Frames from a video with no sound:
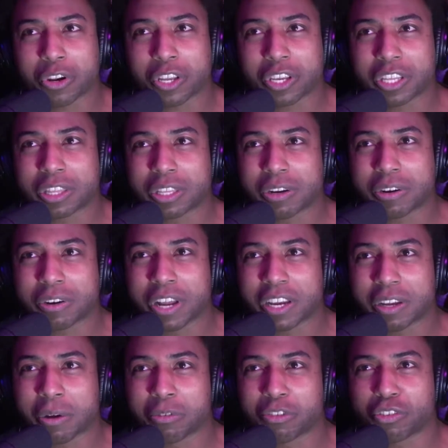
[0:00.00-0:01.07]
get their.
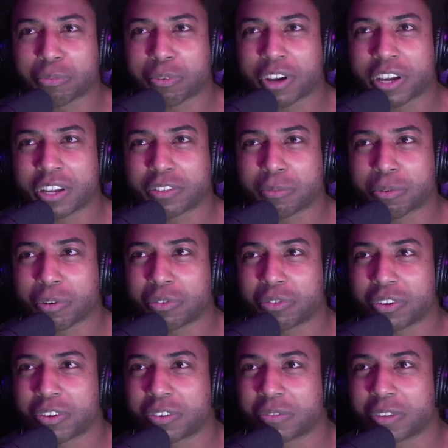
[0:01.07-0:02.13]
I suppose
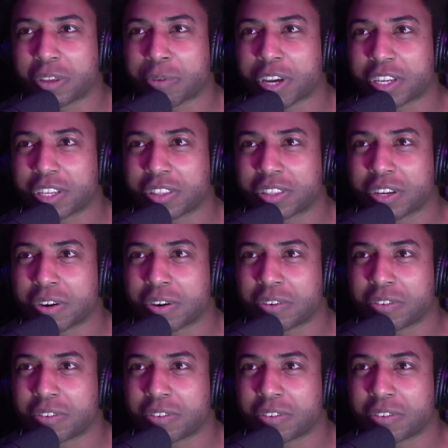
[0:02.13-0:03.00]
they might get their